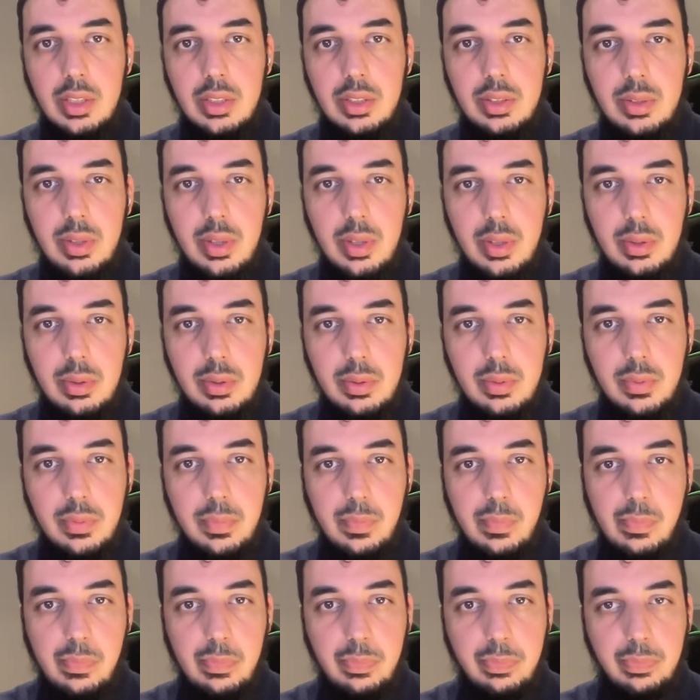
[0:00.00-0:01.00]
So
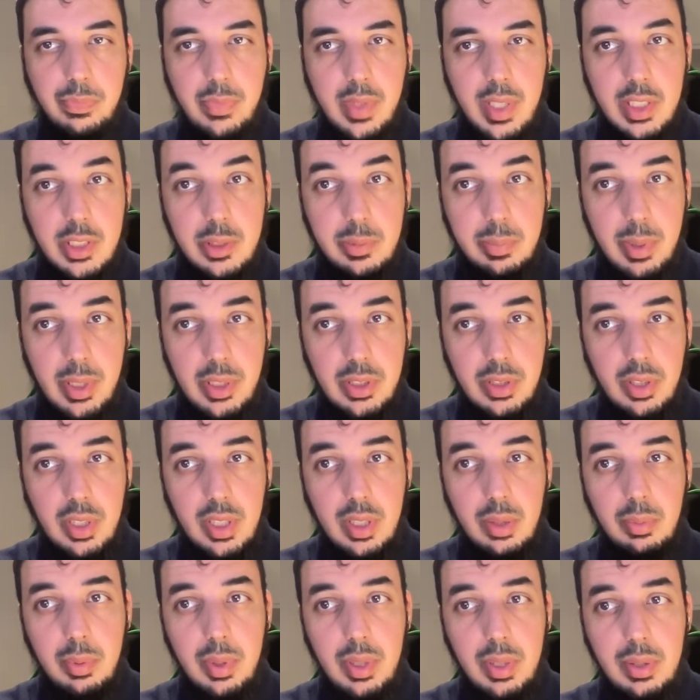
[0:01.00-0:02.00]

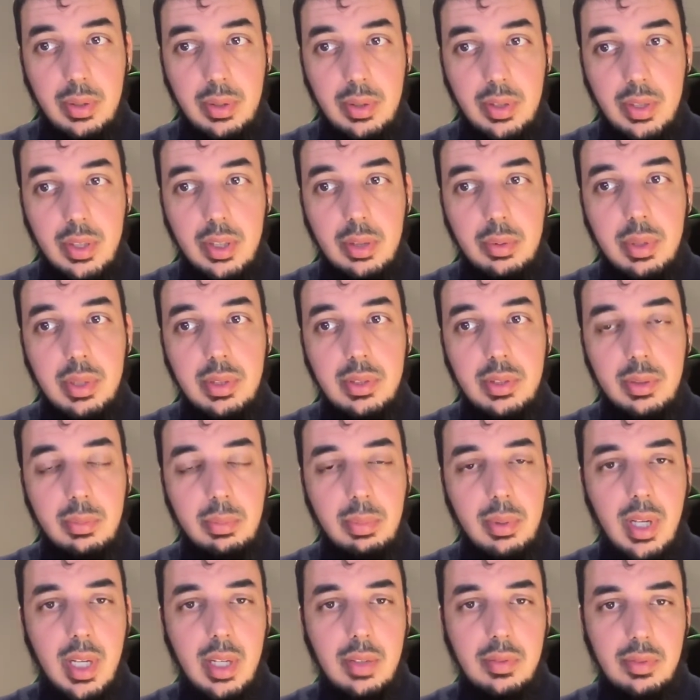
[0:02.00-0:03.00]
especially when you are going to
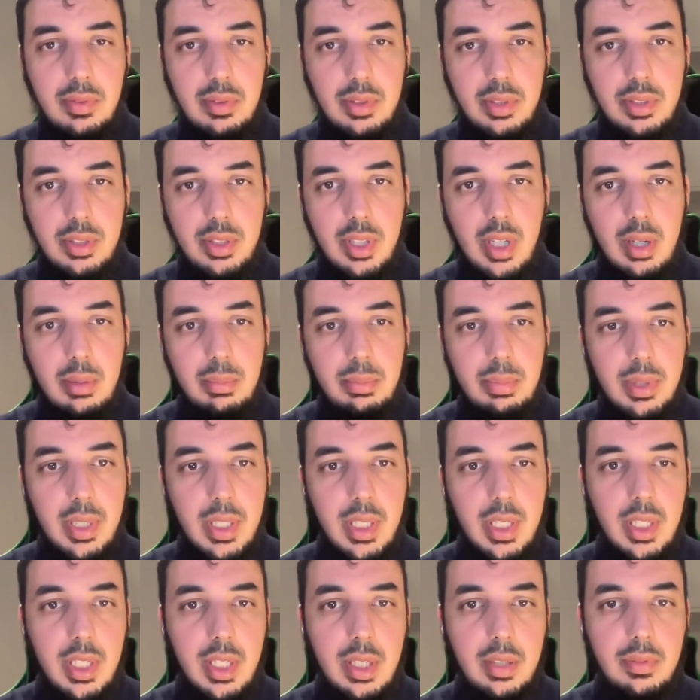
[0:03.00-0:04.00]
apply for a job
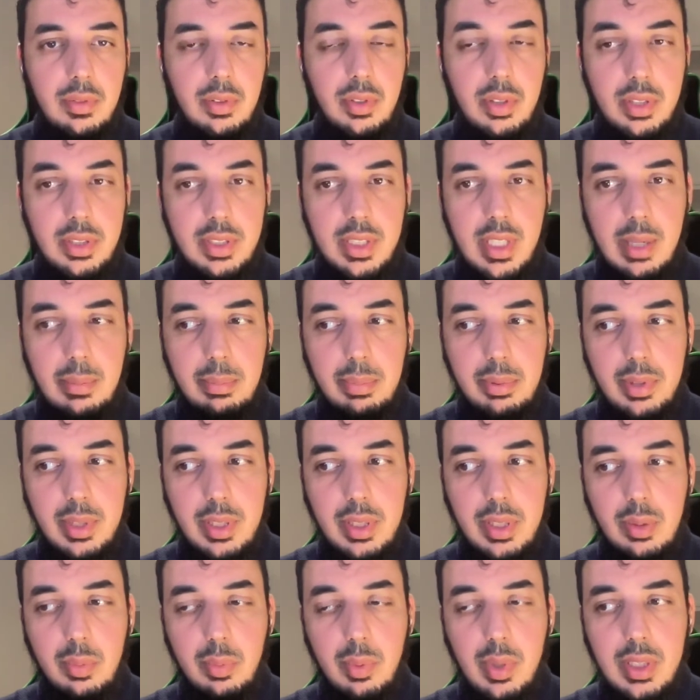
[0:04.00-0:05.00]
in, for example,
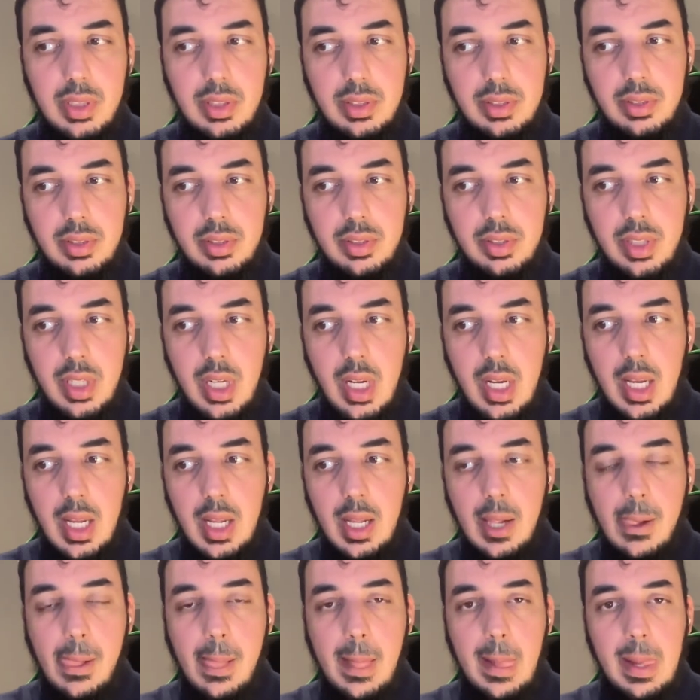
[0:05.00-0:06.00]
in the Western
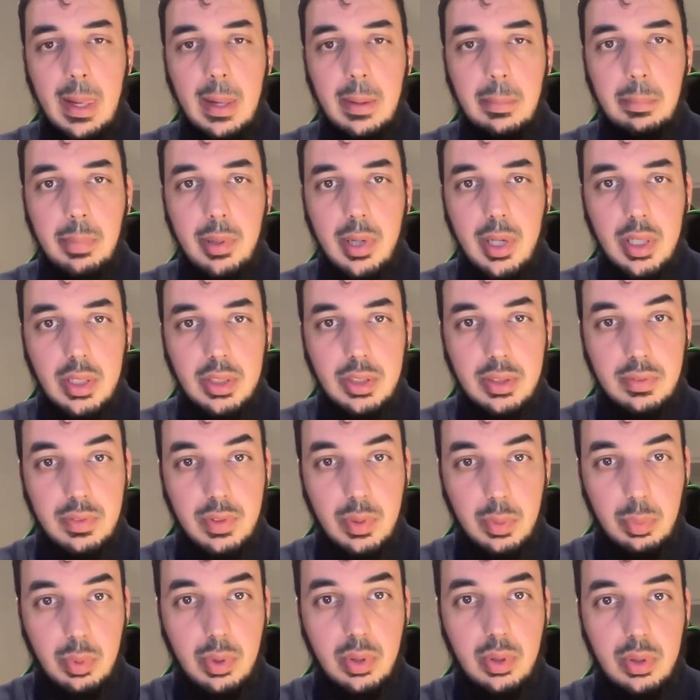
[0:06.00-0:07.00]
part of
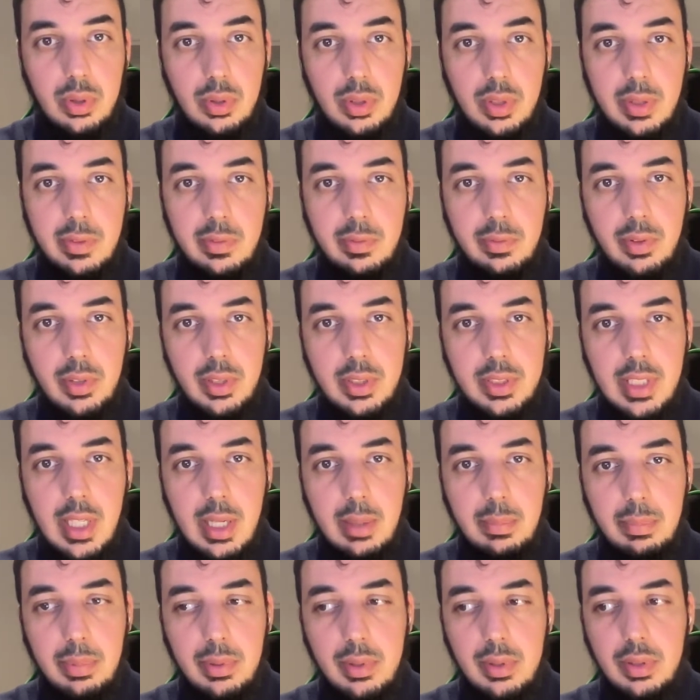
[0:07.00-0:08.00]
the world, in, for
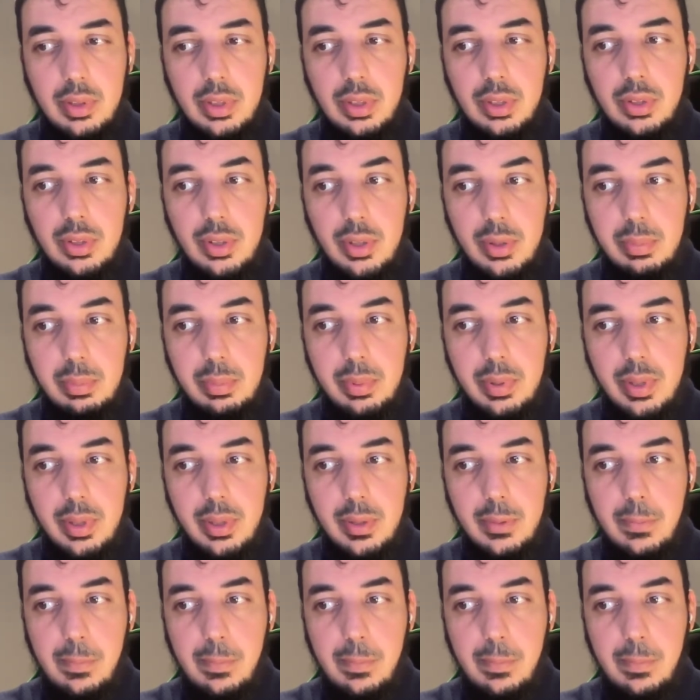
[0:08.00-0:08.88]
example, Europe.